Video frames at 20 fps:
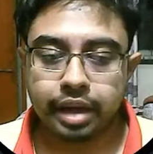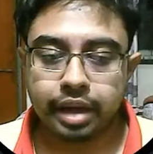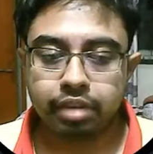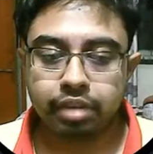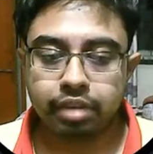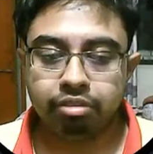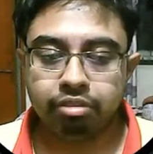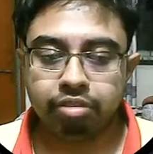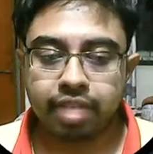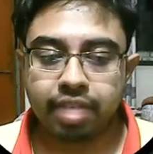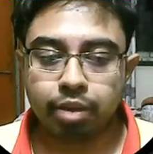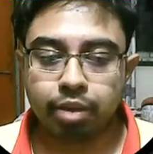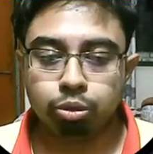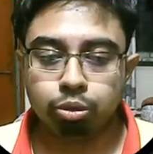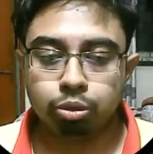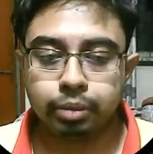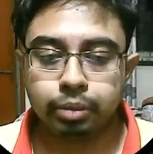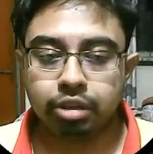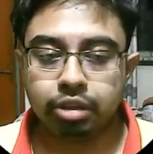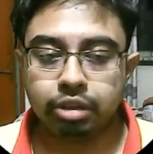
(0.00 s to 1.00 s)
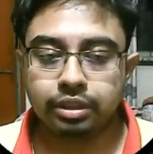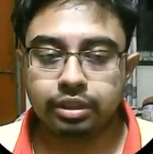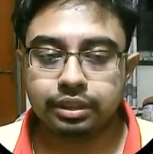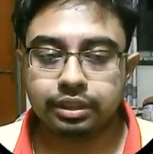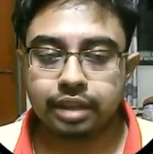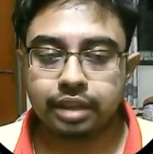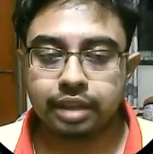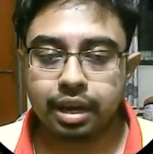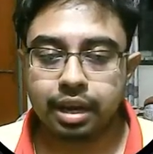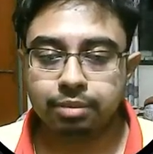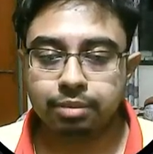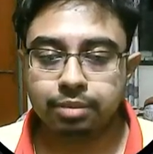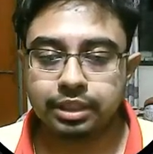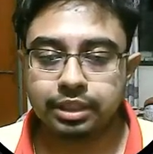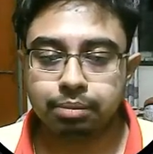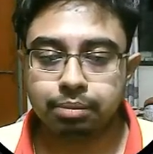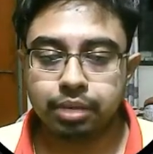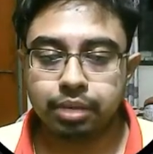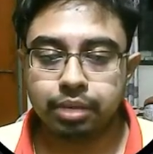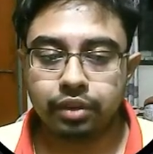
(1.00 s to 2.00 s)
value because I am
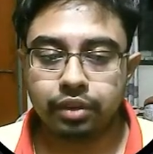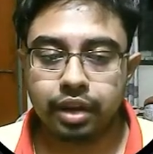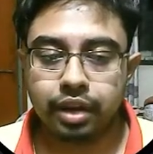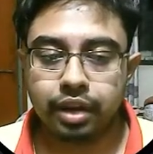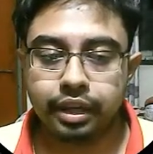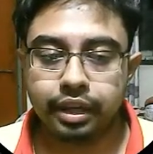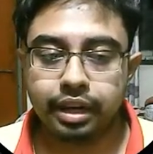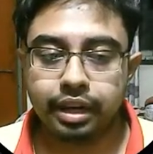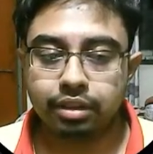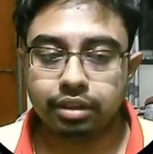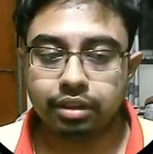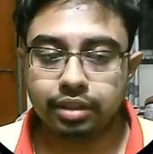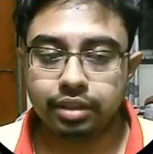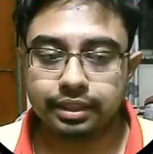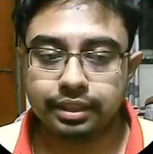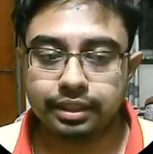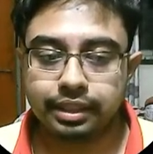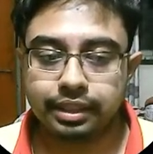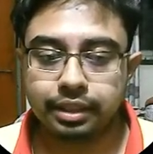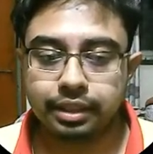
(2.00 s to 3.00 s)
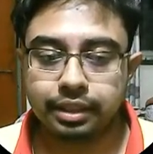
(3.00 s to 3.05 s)
simply running endlessly.